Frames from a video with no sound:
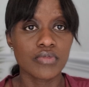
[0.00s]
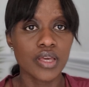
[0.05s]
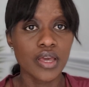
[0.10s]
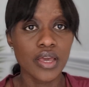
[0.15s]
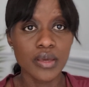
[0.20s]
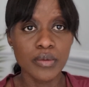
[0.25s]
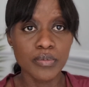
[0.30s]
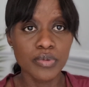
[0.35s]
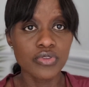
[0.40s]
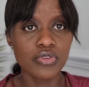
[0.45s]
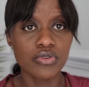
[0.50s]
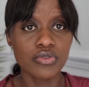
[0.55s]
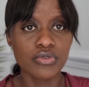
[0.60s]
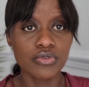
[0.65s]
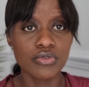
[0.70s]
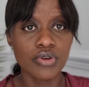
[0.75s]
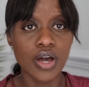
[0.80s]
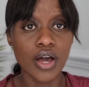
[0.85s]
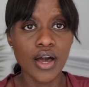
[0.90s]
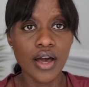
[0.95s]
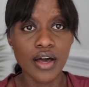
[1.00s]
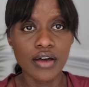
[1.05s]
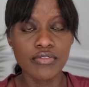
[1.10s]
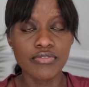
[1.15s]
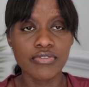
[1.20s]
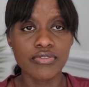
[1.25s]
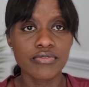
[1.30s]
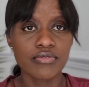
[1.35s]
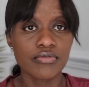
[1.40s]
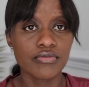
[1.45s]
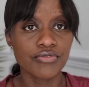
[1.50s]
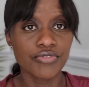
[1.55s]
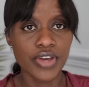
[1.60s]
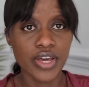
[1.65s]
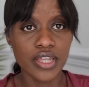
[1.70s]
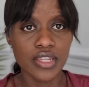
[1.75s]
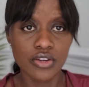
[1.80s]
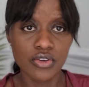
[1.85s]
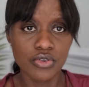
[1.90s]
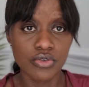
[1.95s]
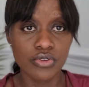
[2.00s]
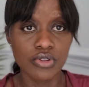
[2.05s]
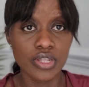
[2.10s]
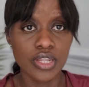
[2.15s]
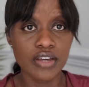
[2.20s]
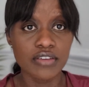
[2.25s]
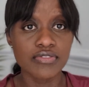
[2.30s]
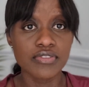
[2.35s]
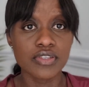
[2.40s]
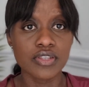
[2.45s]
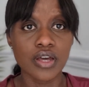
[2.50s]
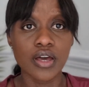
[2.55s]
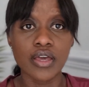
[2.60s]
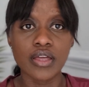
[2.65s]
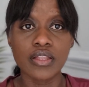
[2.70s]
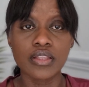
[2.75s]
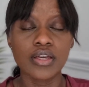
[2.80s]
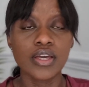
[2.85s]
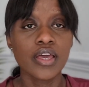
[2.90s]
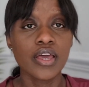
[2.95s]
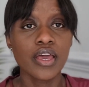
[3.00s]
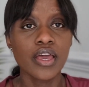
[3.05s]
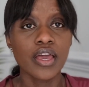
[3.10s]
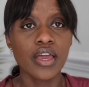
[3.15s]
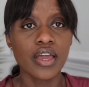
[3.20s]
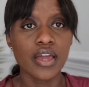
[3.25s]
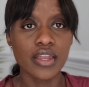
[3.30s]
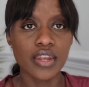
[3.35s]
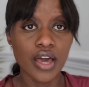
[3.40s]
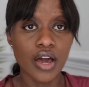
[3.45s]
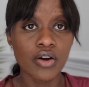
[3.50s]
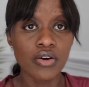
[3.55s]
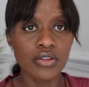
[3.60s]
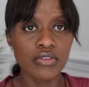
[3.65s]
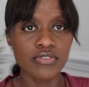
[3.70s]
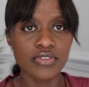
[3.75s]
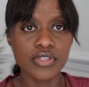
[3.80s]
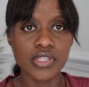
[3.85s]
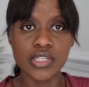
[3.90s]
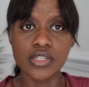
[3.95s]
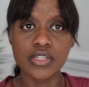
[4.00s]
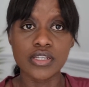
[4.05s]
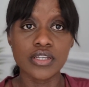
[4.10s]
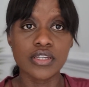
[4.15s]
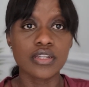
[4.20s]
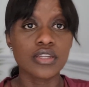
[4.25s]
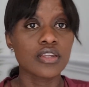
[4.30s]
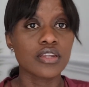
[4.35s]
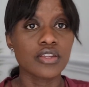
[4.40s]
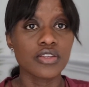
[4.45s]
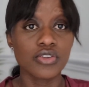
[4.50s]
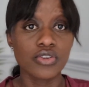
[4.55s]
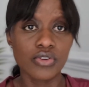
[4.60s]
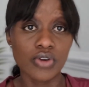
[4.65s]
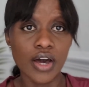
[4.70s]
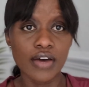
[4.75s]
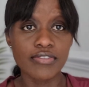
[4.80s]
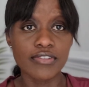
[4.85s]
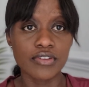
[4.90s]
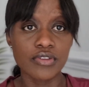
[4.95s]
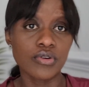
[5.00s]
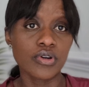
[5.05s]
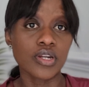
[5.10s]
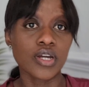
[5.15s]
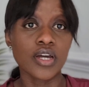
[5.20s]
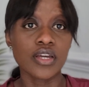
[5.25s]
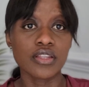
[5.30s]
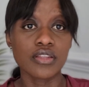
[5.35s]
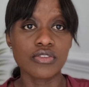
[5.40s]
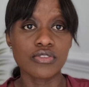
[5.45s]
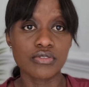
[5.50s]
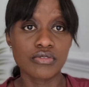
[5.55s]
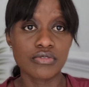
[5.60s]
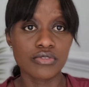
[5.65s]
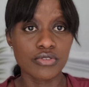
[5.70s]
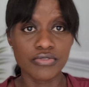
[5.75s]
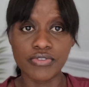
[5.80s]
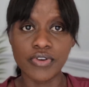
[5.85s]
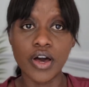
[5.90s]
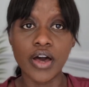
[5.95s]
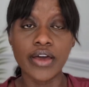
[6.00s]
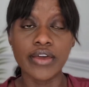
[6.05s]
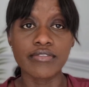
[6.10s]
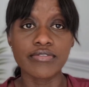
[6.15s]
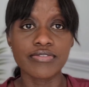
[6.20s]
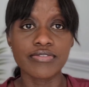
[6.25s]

able to have fairly good lifestyle, and now all of a sudden you have to do a 9 to 5